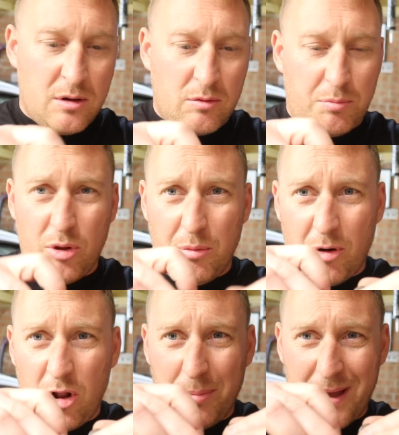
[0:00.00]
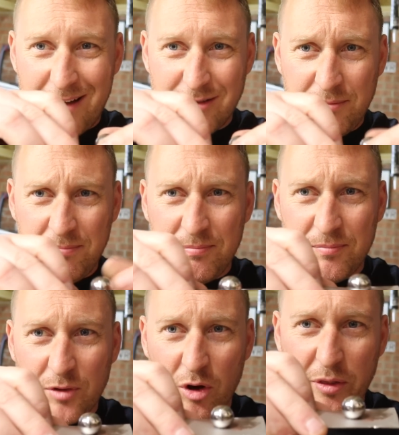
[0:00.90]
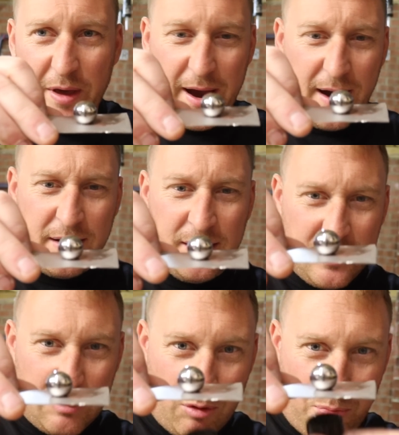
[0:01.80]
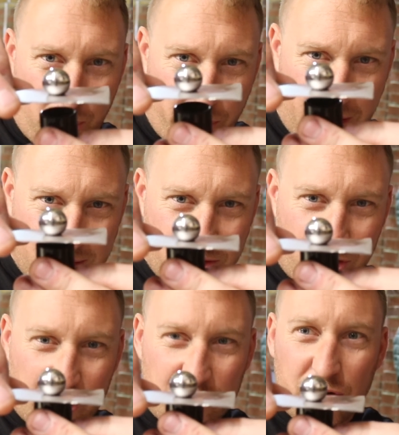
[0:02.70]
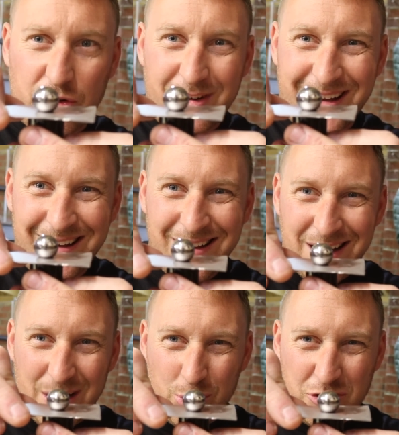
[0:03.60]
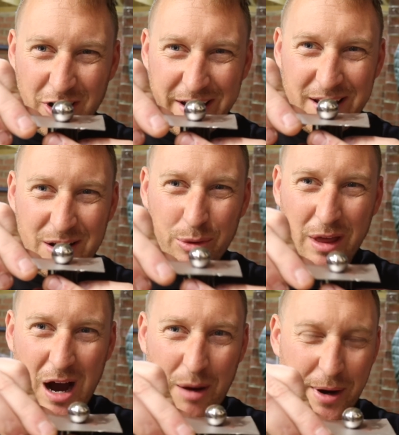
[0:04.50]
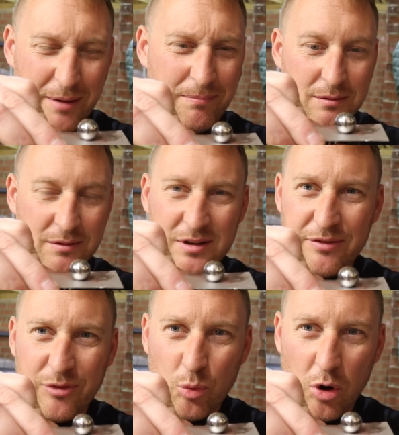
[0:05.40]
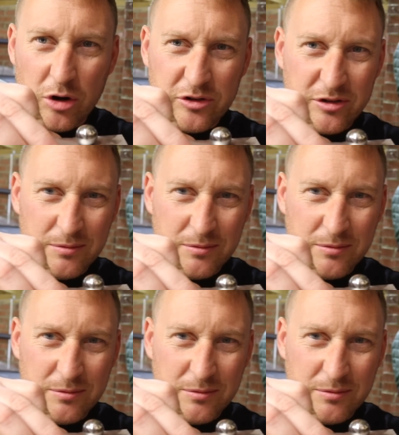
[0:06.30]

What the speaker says: We'll put the ball bearing on there, then we'll put that socket under, and I'm going to try hitting it with a hammer, see if it works.